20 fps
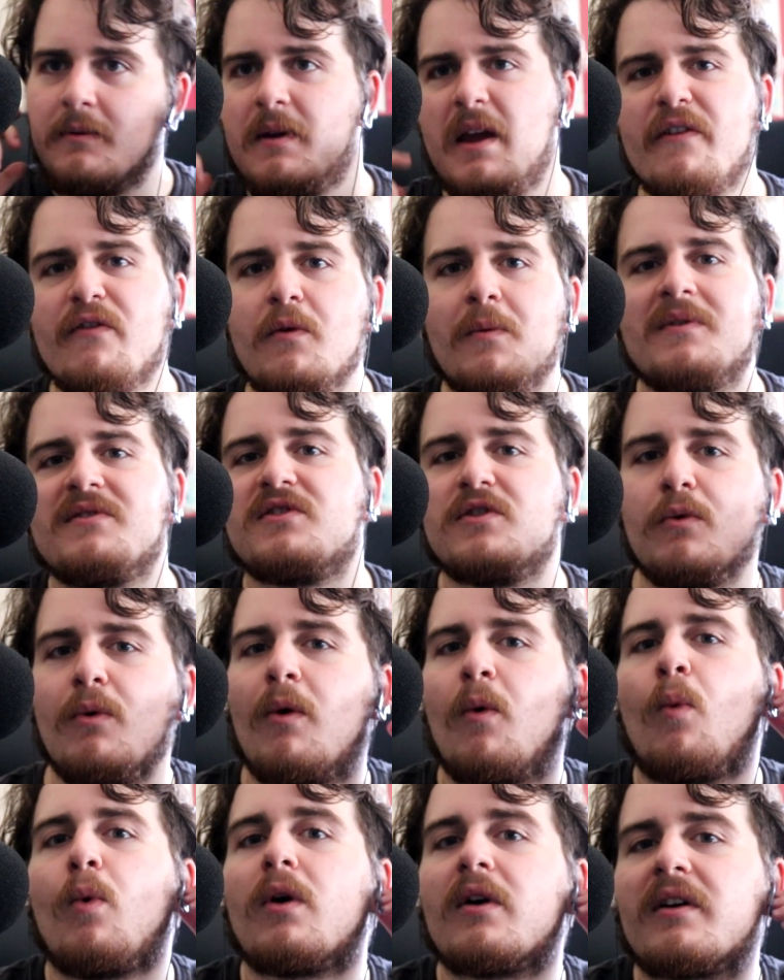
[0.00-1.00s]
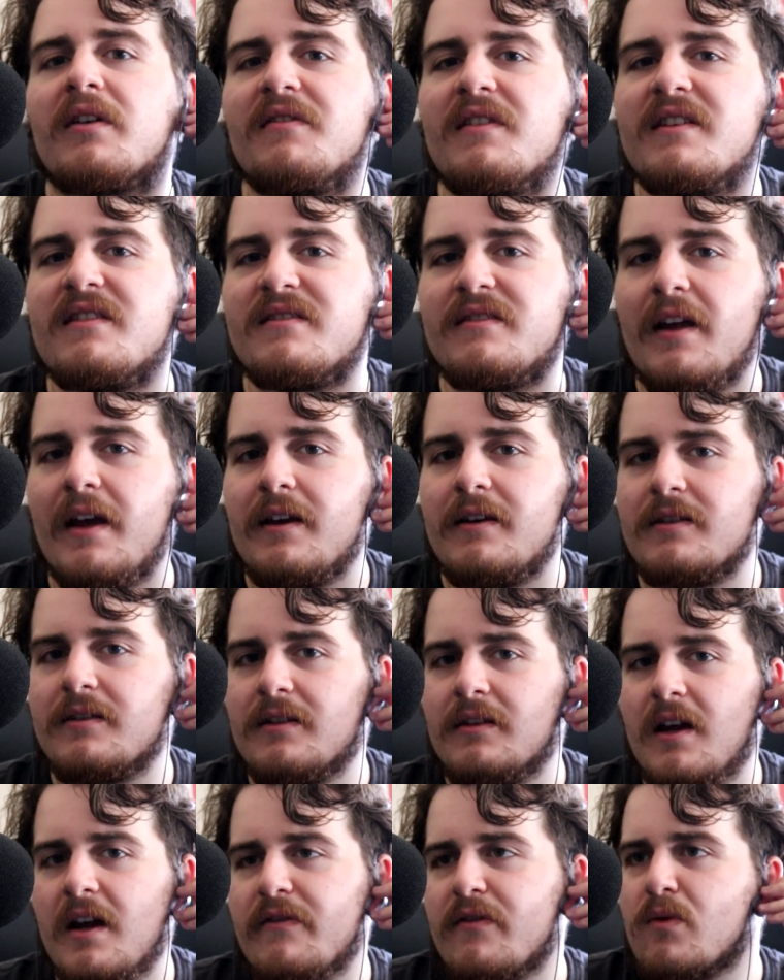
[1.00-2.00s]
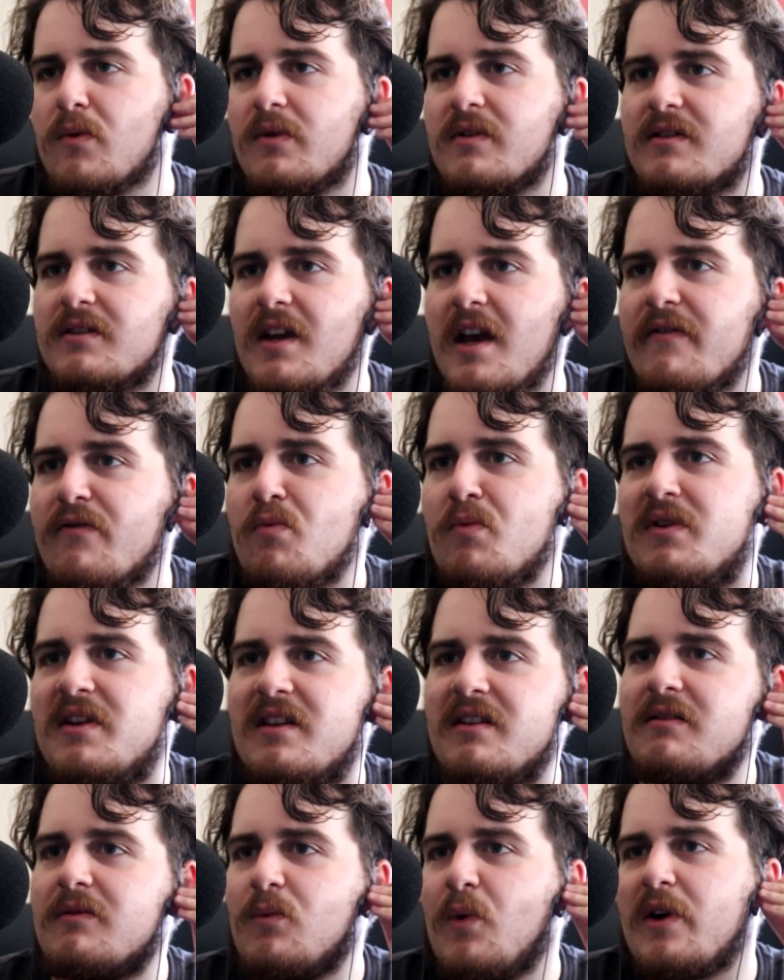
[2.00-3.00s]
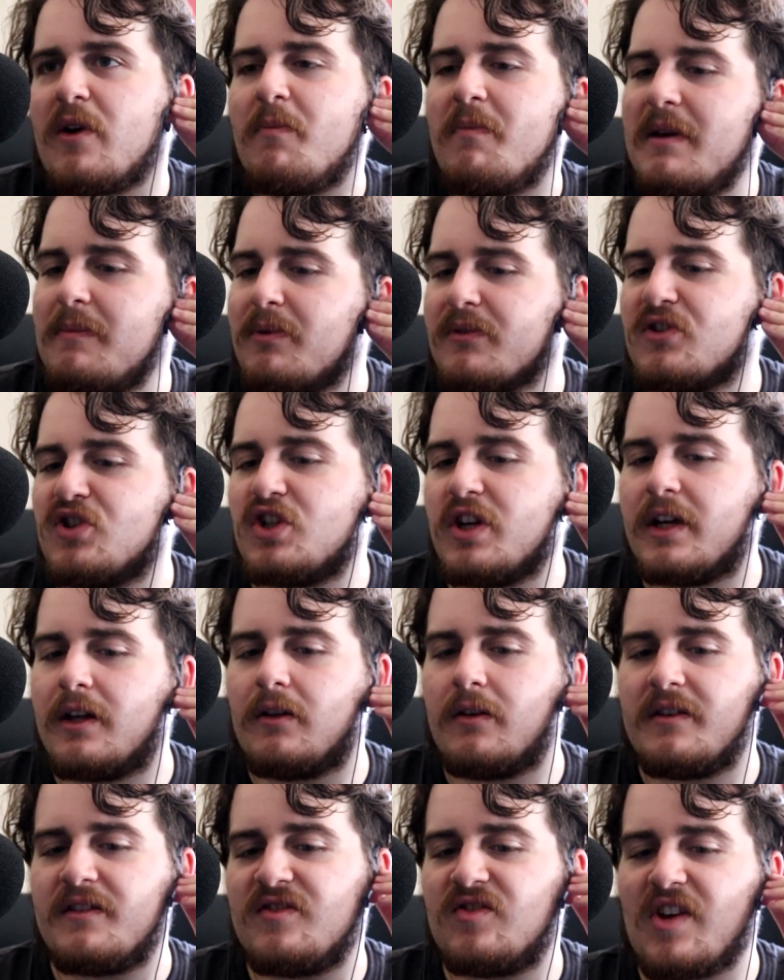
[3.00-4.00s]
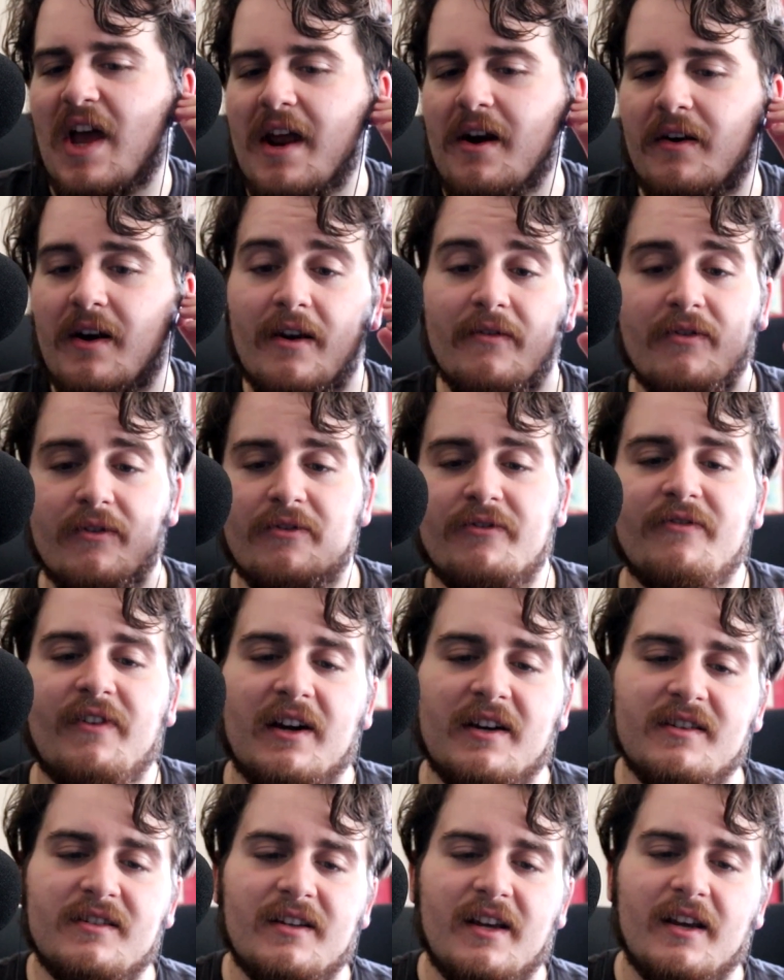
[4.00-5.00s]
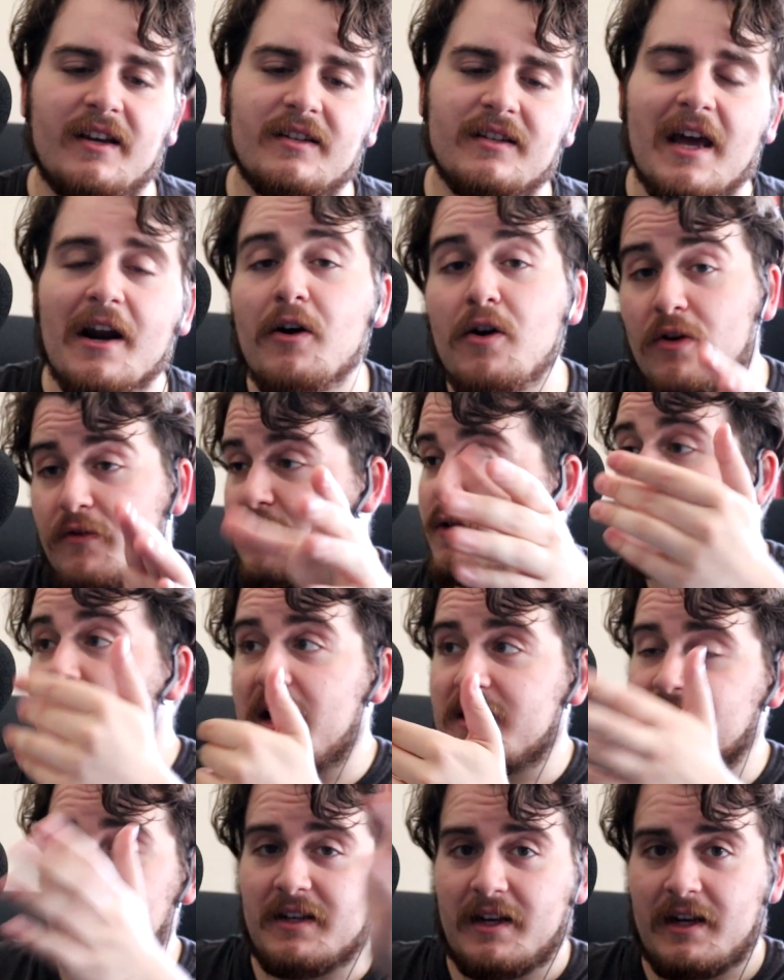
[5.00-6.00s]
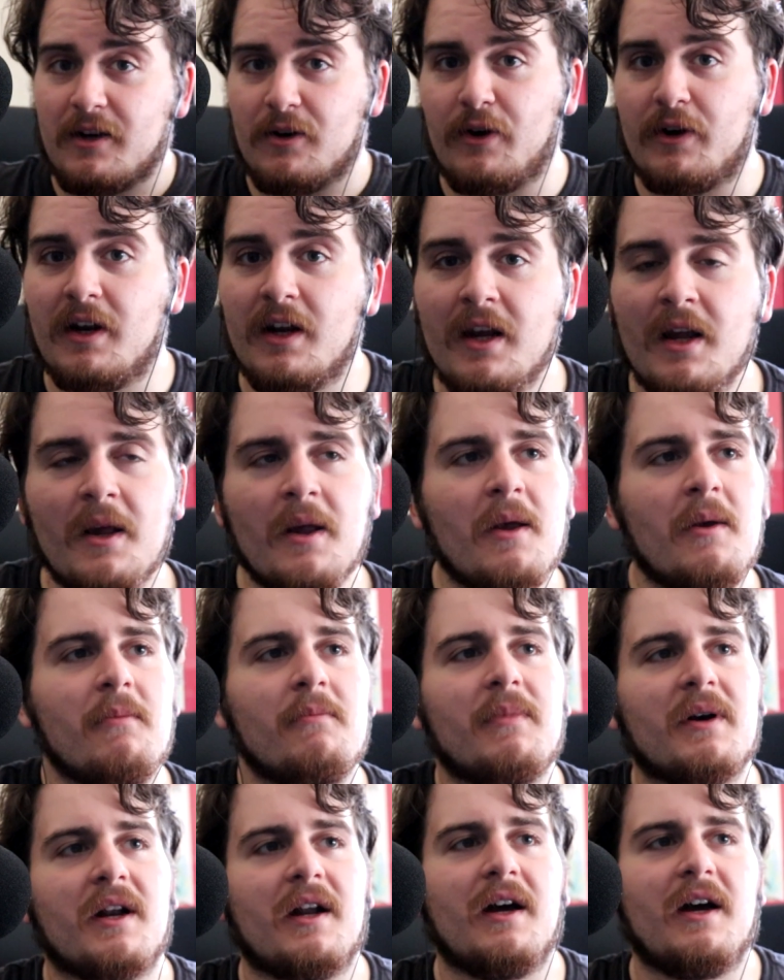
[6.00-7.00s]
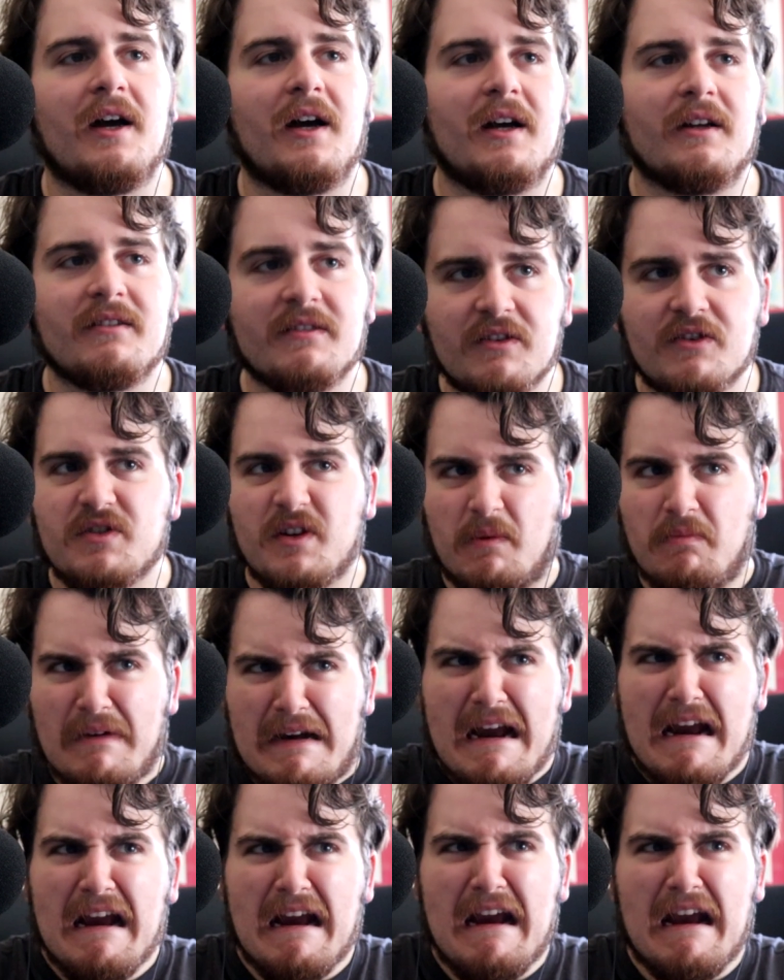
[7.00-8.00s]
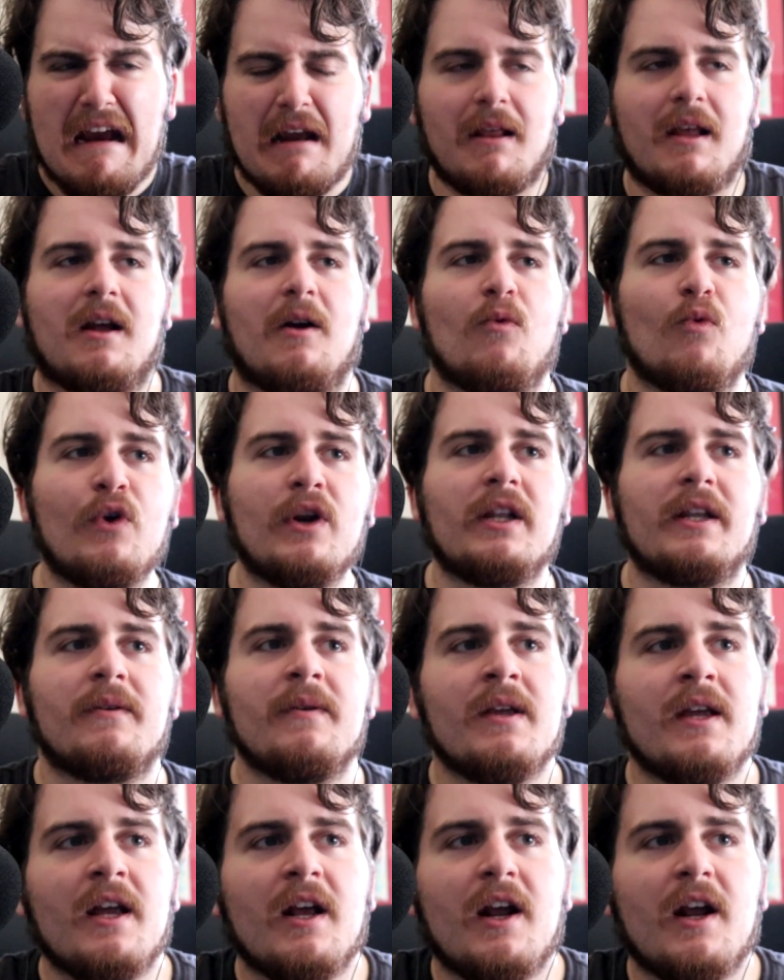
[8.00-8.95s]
Everyone's doing work these days. Everyone. Why don't people chill? It's Saturday, for fuck's sakes. I don't know if you guys can hear it, but there's like a really.